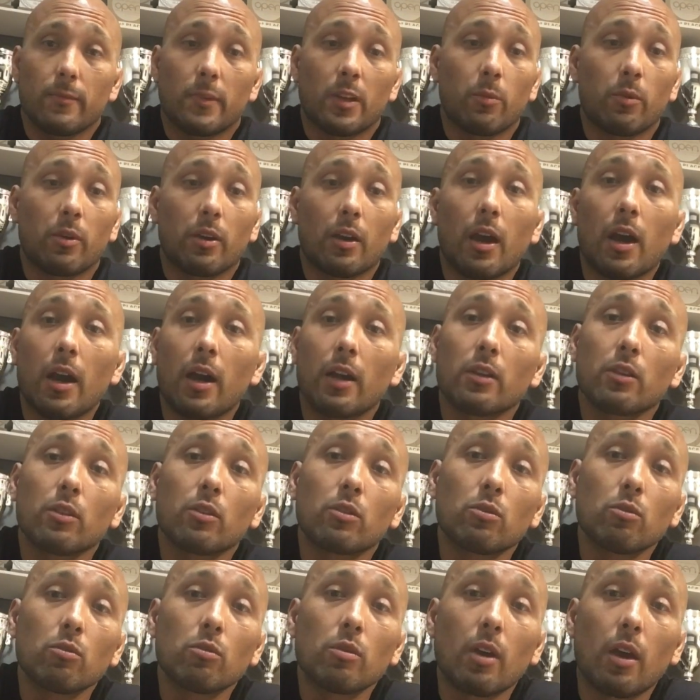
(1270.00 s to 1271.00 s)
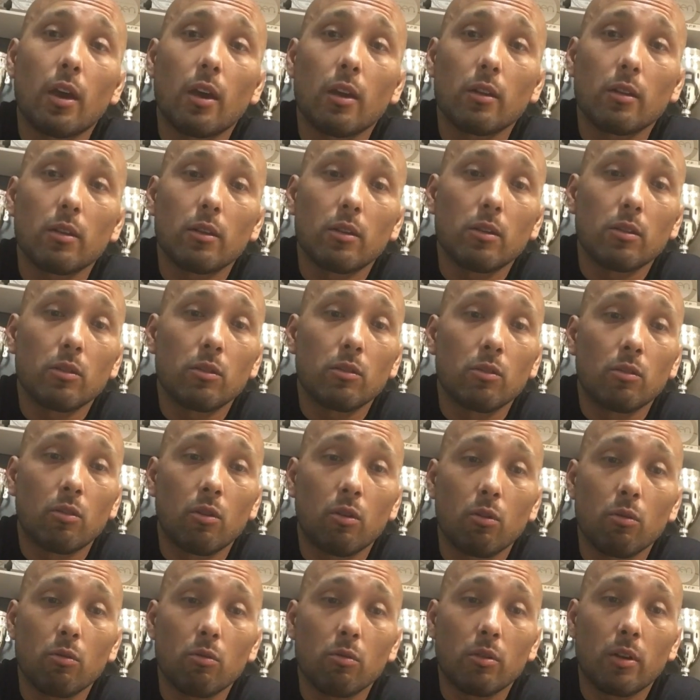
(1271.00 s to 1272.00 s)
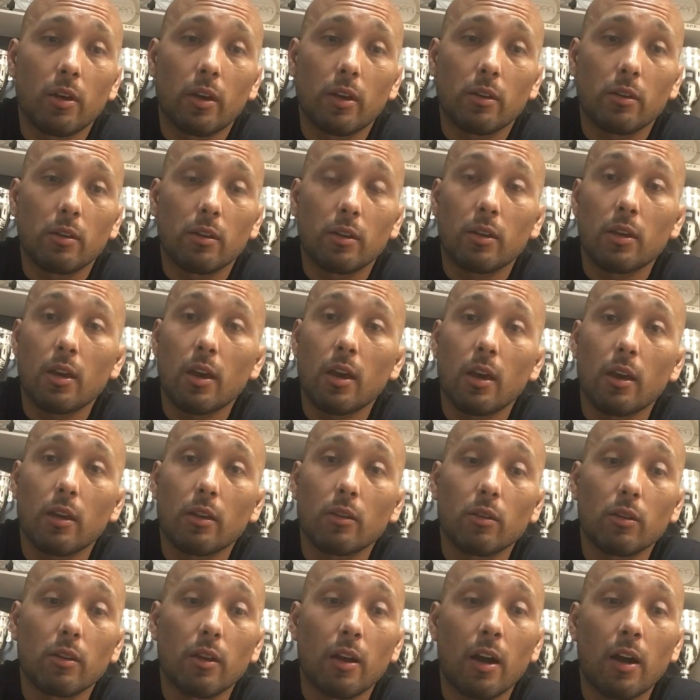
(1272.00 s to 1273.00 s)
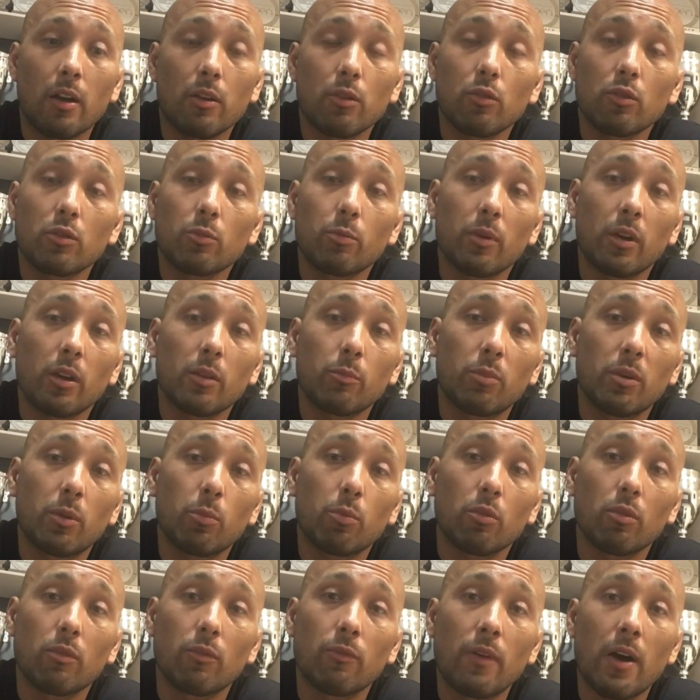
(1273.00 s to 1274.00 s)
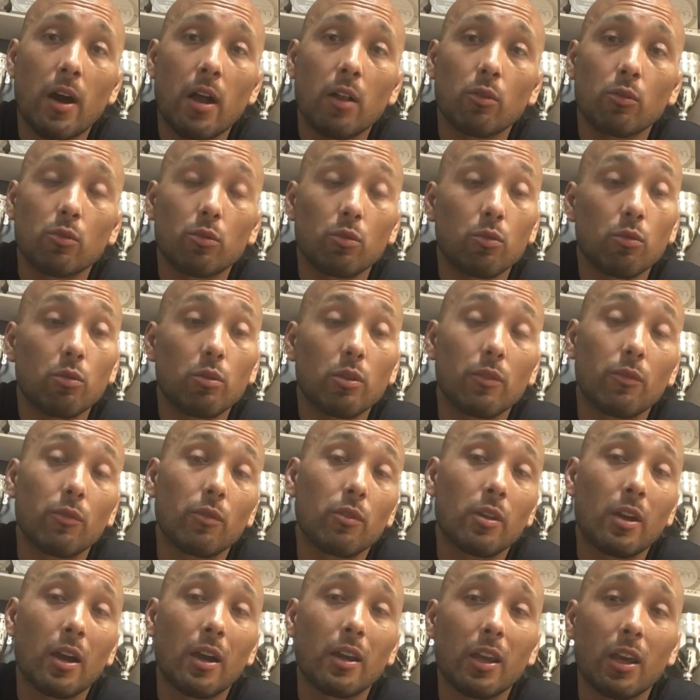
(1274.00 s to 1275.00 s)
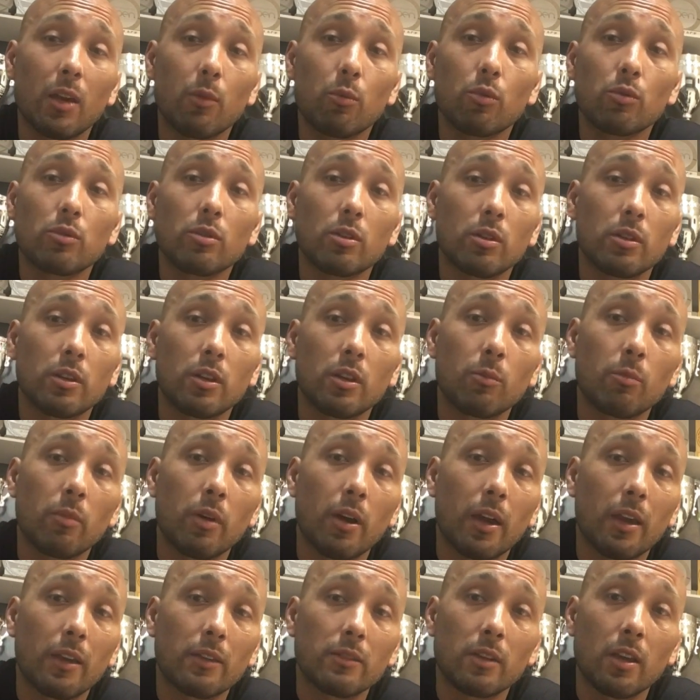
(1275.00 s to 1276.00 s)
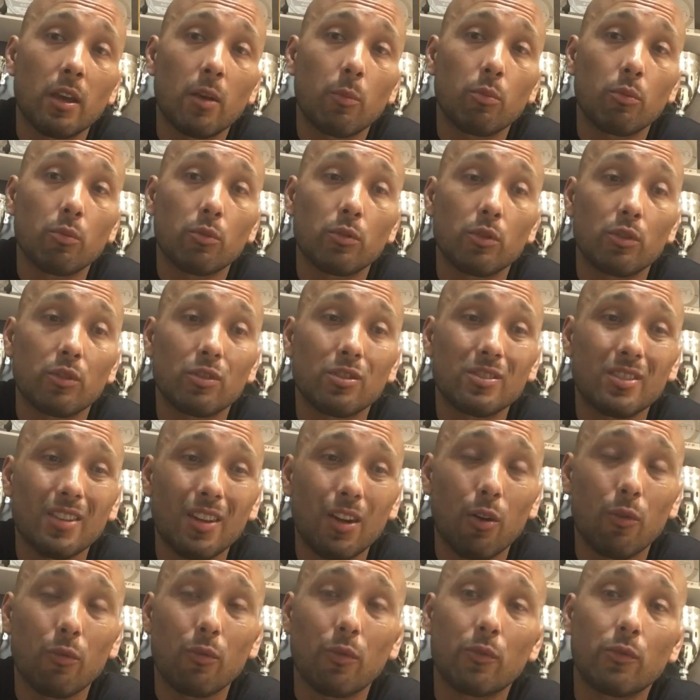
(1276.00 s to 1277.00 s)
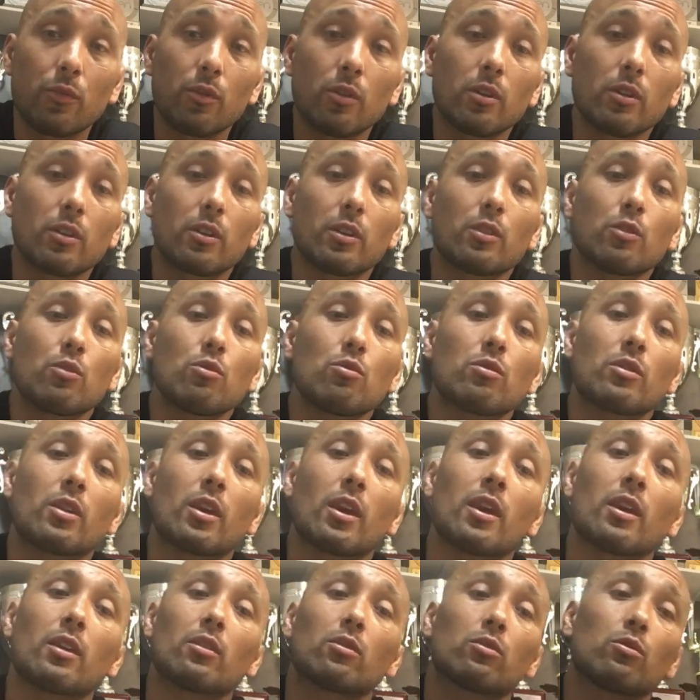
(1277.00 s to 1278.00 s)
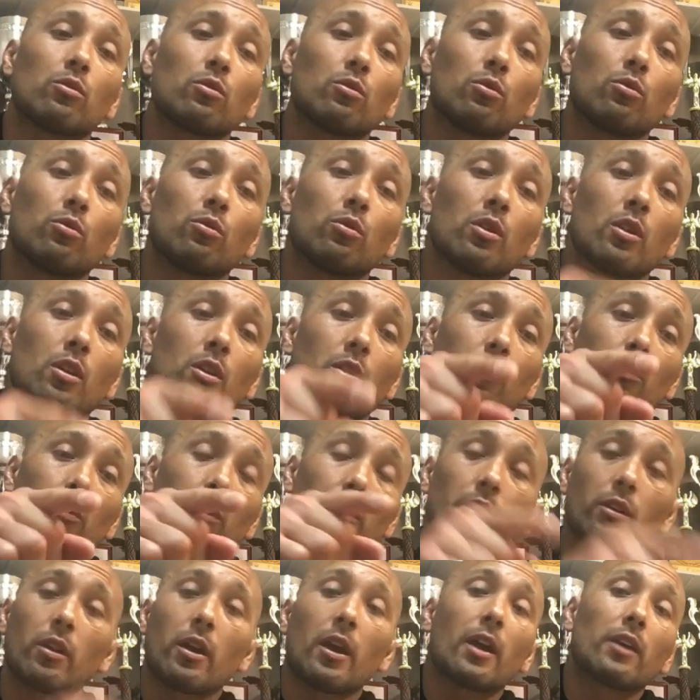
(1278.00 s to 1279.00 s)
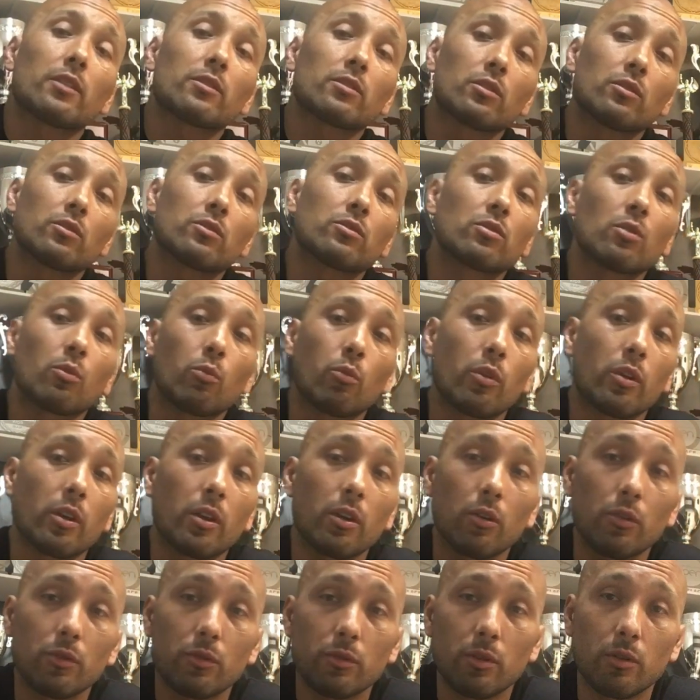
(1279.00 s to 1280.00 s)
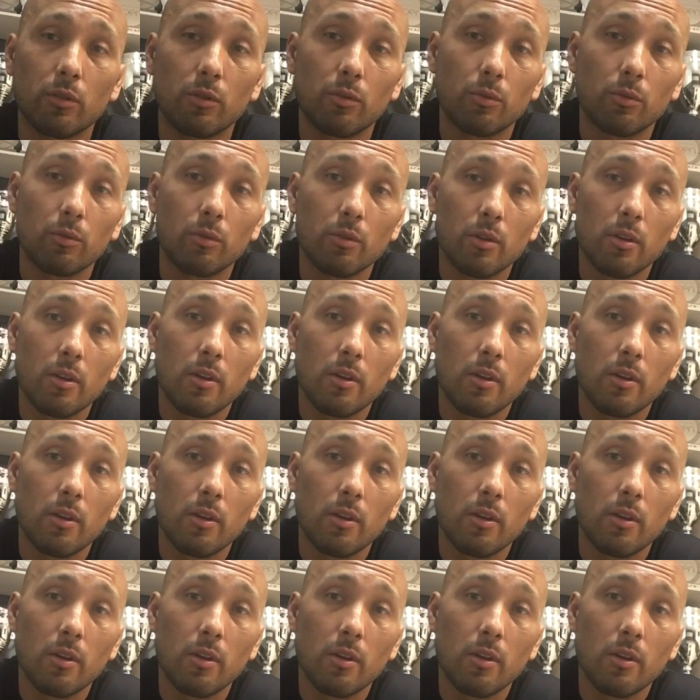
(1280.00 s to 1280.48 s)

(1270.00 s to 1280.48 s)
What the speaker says: I mean, how do you do that? You know, like you can't. How do you expect people to follow you if you're not able to lead by example yourself? If you can't do what you're asking someone else to do.